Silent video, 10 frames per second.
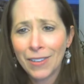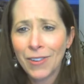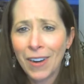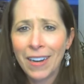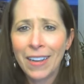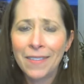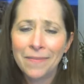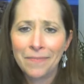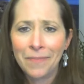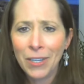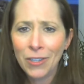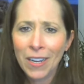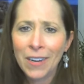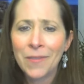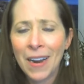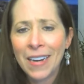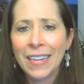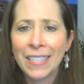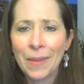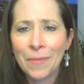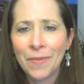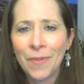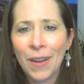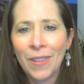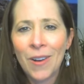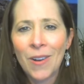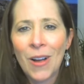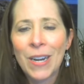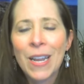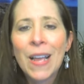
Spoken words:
I'll try to make sure I get it right next time before I log on.